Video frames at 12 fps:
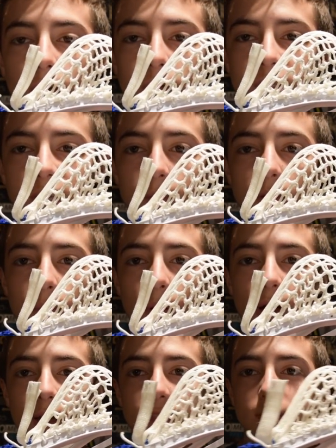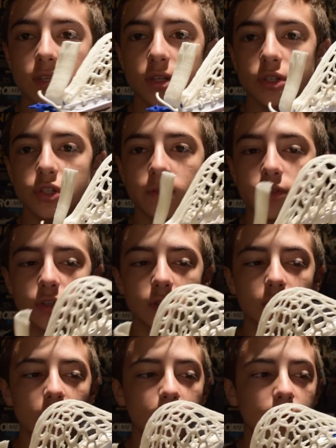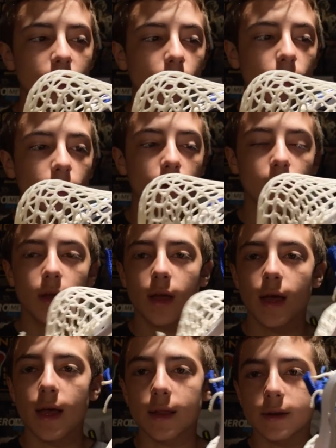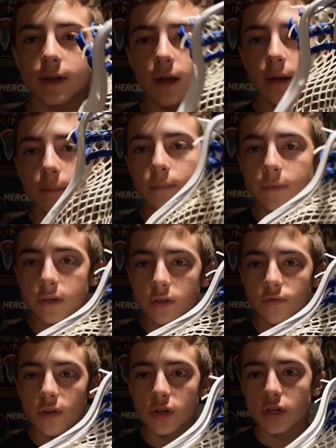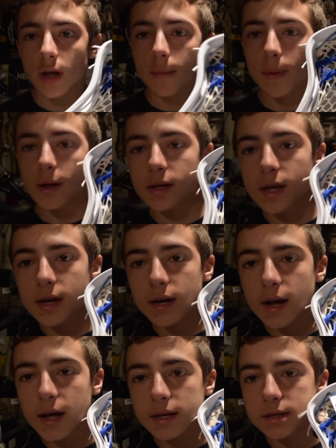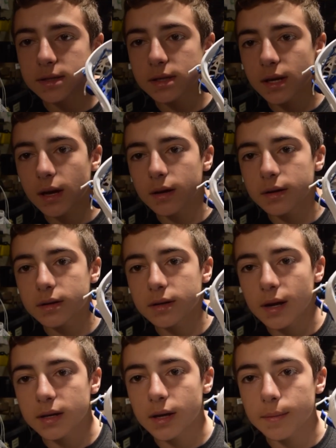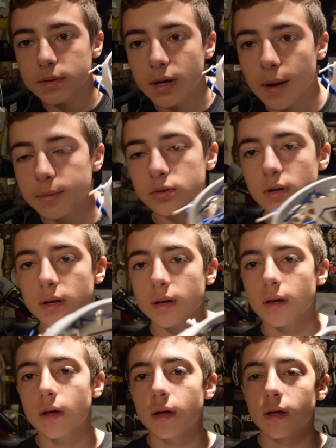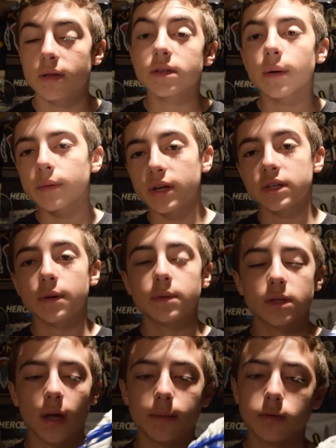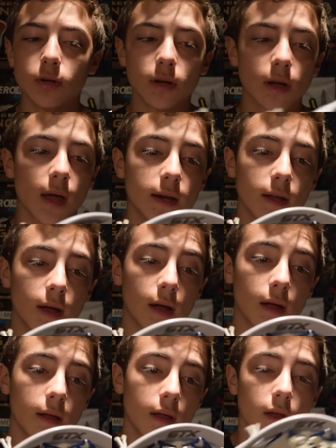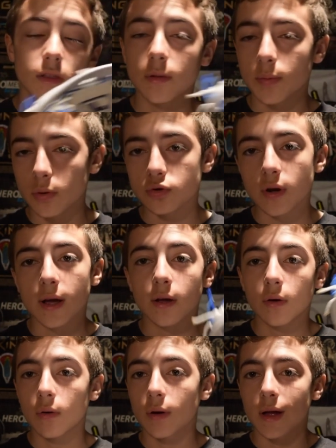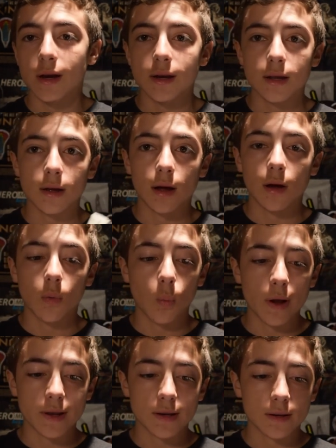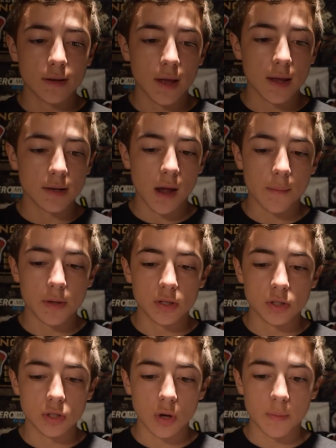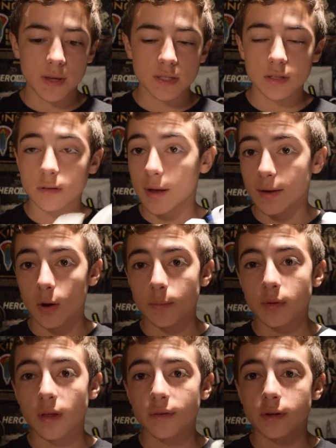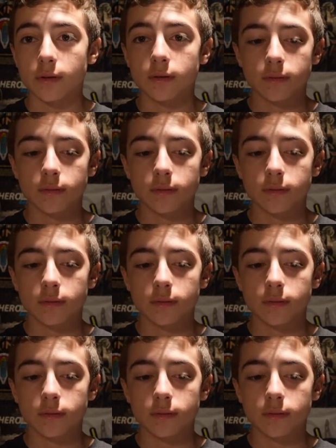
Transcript: Once again, mid-pocket, it's going to shift just a little bit lower, and here's a face shape, and again, it has the 9 diamond top string, the double 9 diamond top string, and the blue triangle, and white 9 diamond. So Mason, I hope you love it.